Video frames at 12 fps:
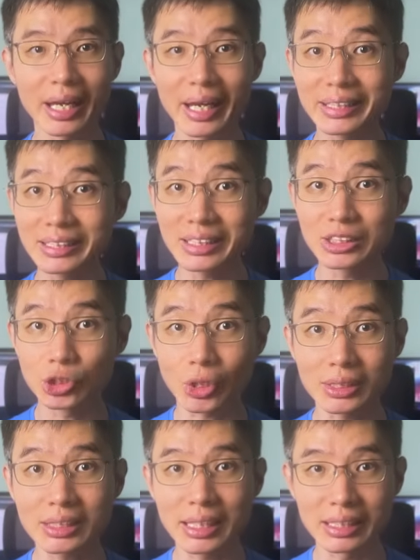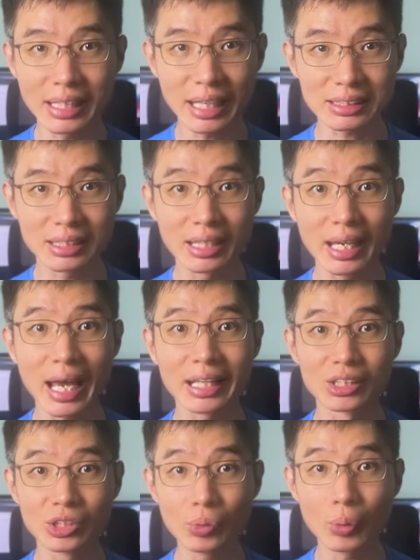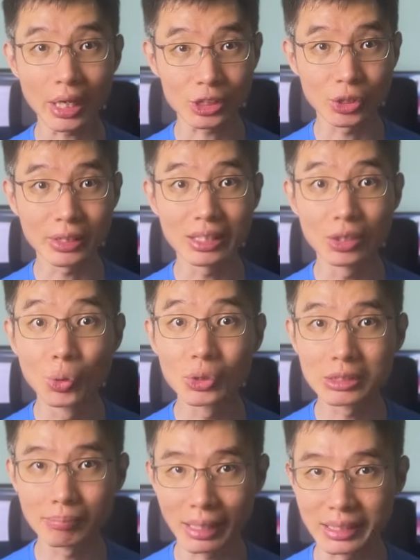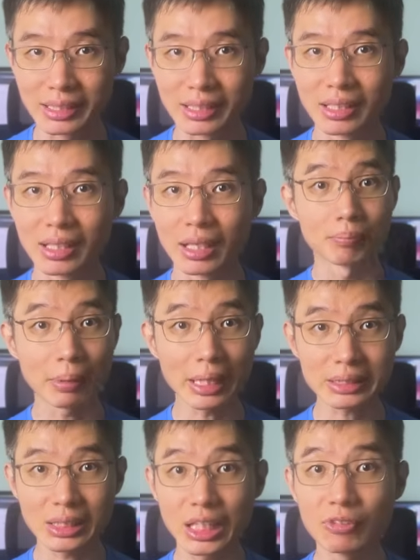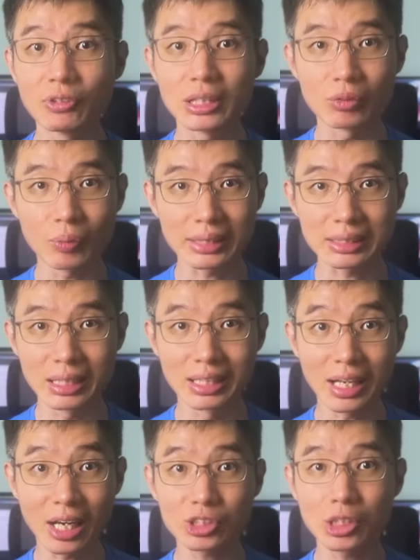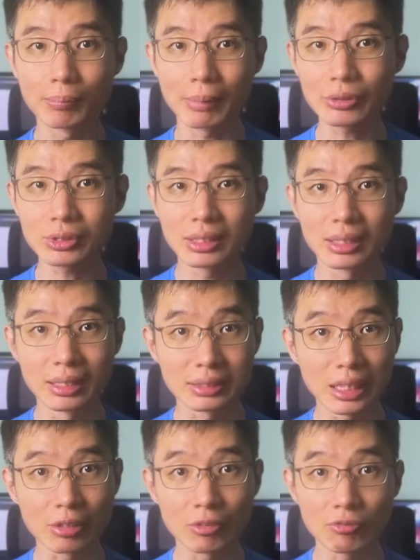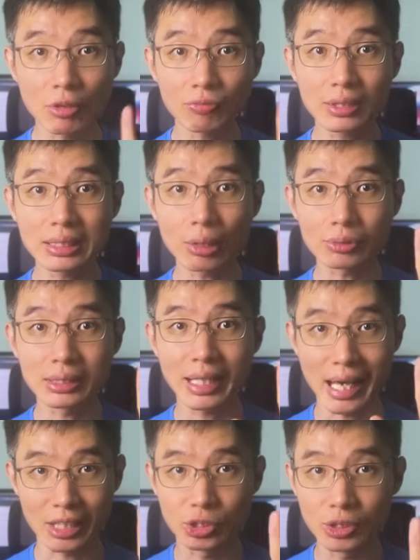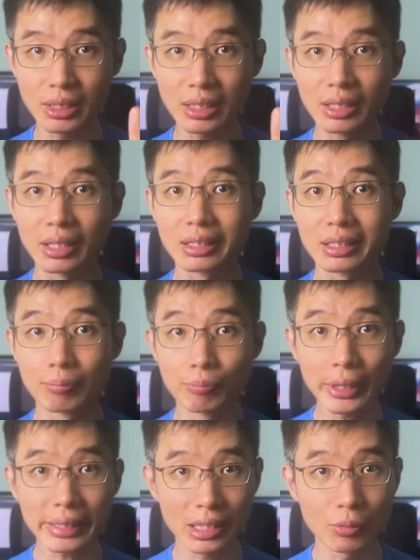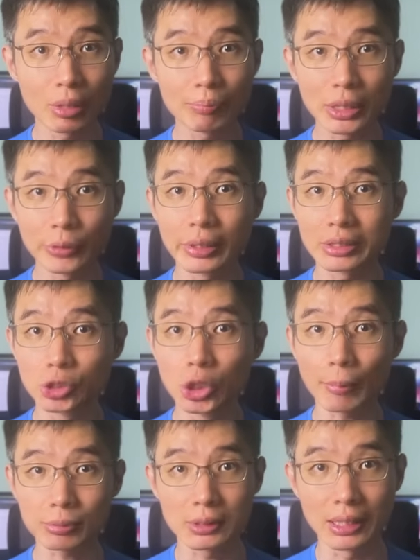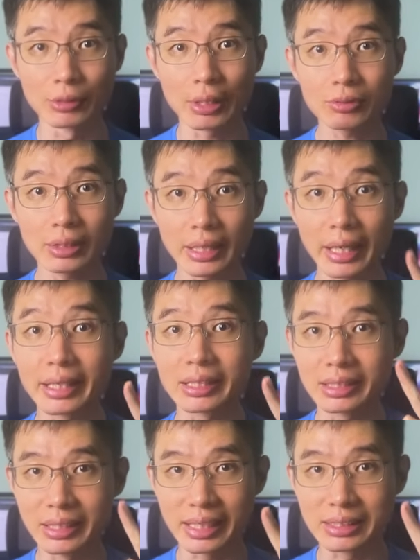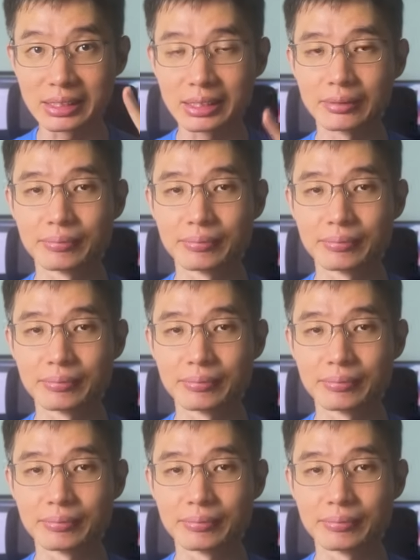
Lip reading: Anything shorter than that, and you will actually lose money. But if you invest a larger amount, say 50,000 SGD, the break-even period drops to around 8 days.